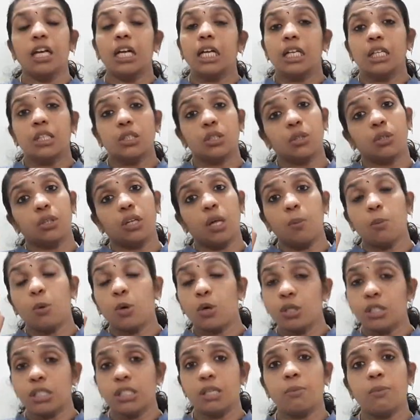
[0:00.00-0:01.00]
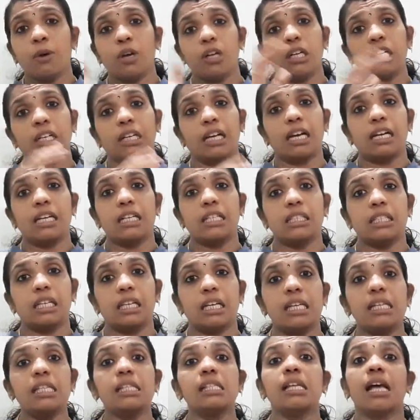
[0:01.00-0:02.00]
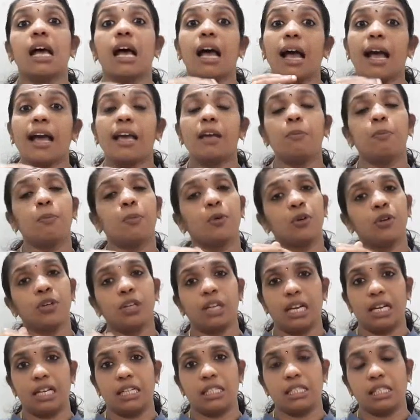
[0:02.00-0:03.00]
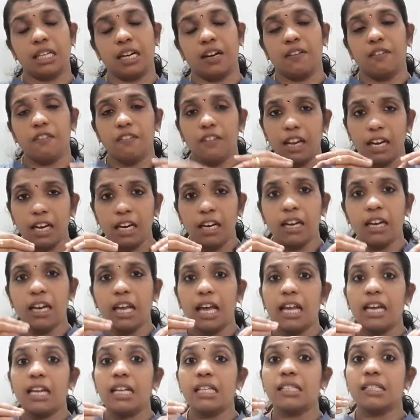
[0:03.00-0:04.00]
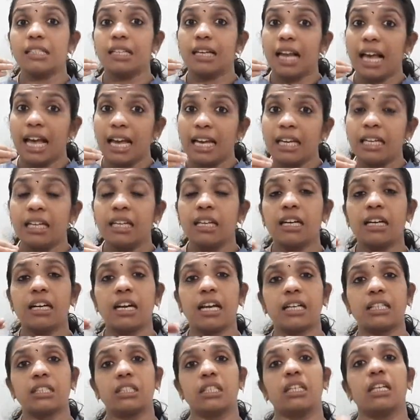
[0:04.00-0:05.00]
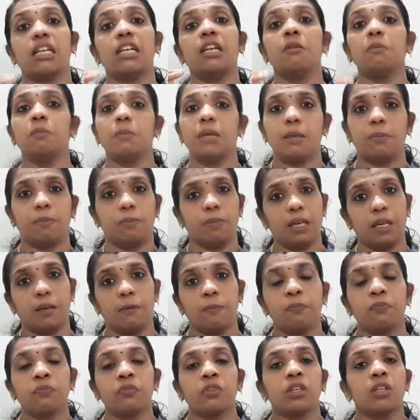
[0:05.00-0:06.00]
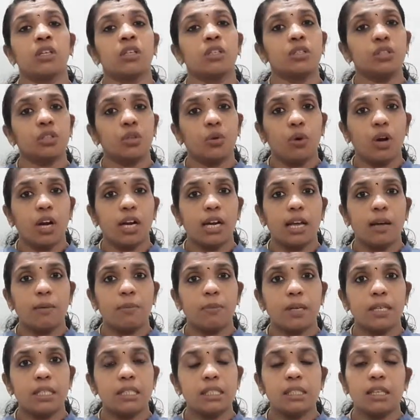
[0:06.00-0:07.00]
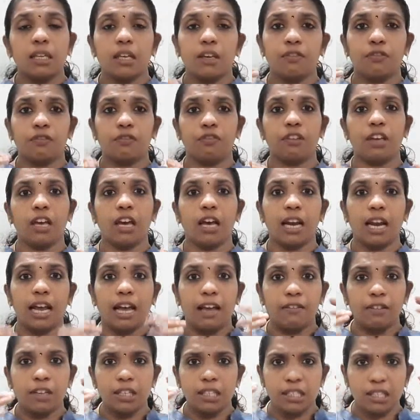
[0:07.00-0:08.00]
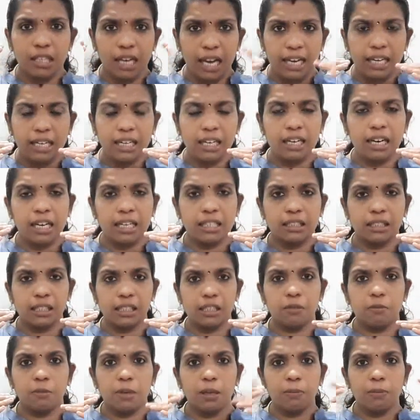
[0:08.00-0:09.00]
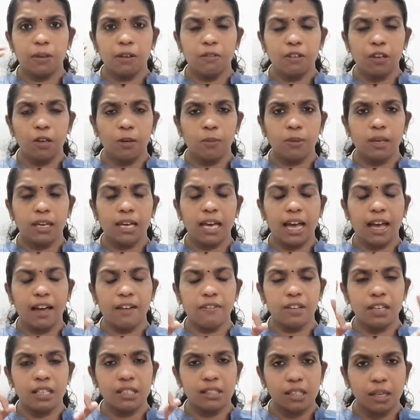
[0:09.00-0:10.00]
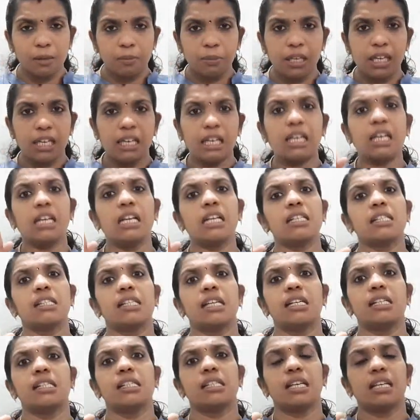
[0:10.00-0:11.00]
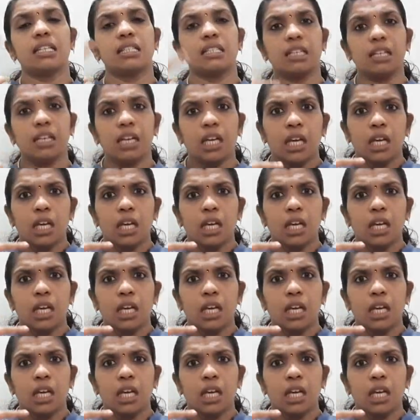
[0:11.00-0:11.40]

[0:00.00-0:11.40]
so the most important condition is hypotension, when there is slight reduction in BP. So what happens if we are having slight reduction in BP? We will be having some giddiness sensation,